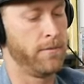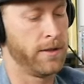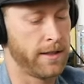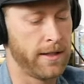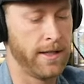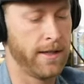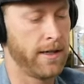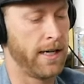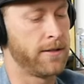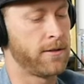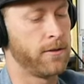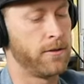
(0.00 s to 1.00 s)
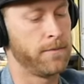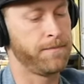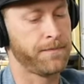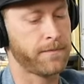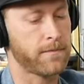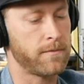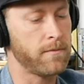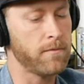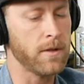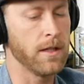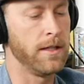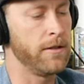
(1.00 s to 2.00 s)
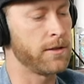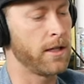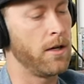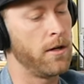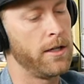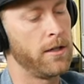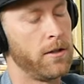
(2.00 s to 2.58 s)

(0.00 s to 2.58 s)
was a kid in high school, and he was like, "Oh, I know."